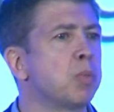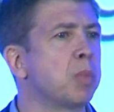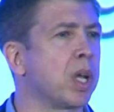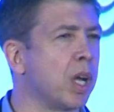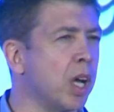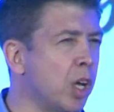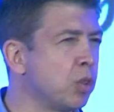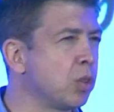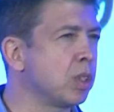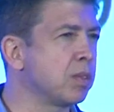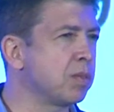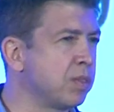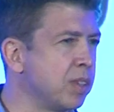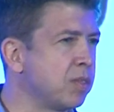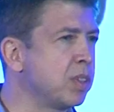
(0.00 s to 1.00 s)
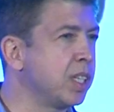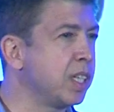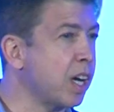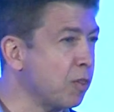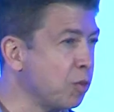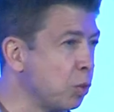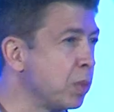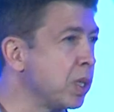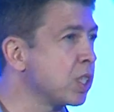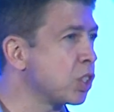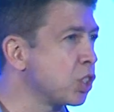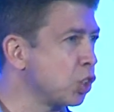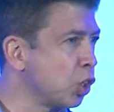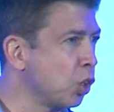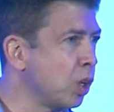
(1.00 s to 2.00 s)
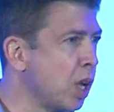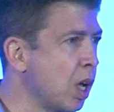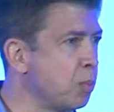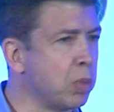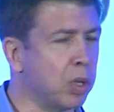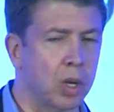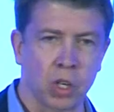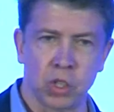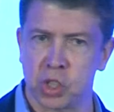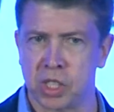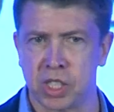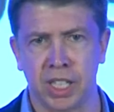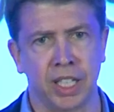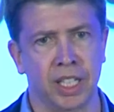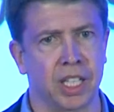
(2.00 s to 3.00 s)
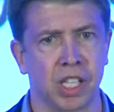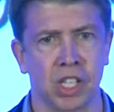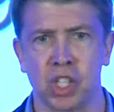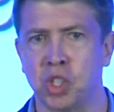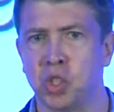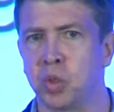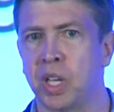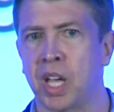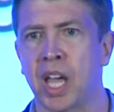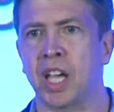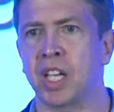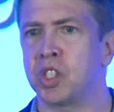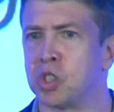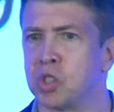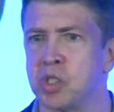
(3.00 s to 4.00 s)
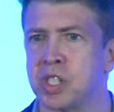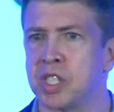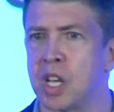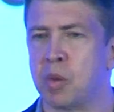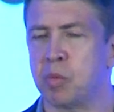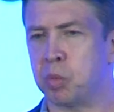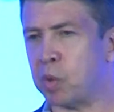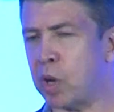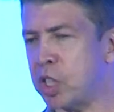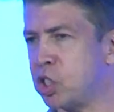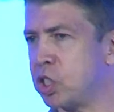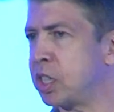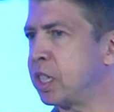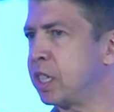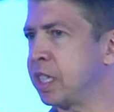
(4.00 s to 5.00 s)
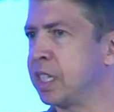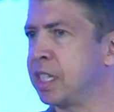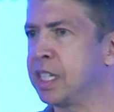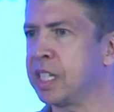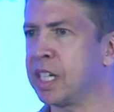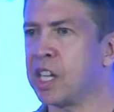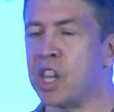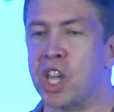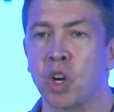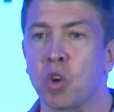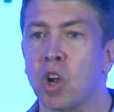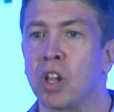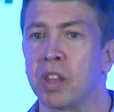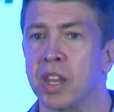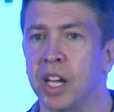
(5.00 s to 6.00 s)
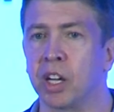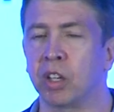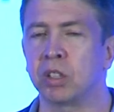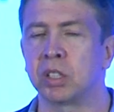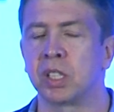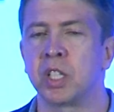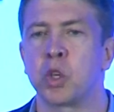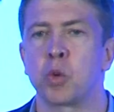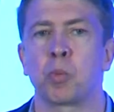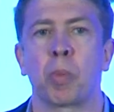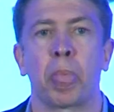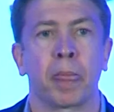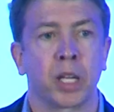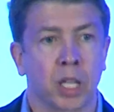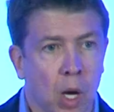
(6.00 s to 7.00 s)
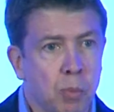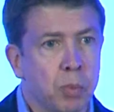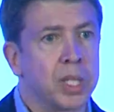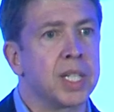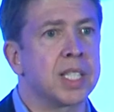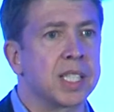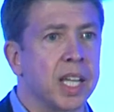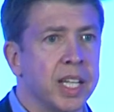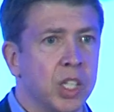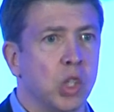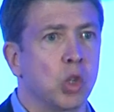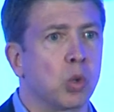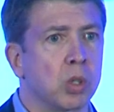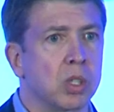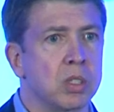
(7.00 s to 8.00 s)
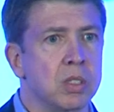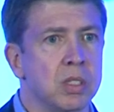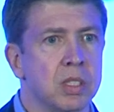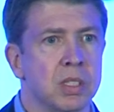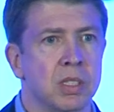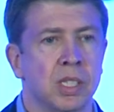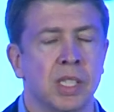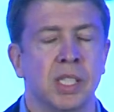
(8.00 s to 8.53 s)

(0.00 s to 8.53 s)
About 150 governments turn up. Argentina, the UK turns up, Russia, India, they're all there. Companies like yours.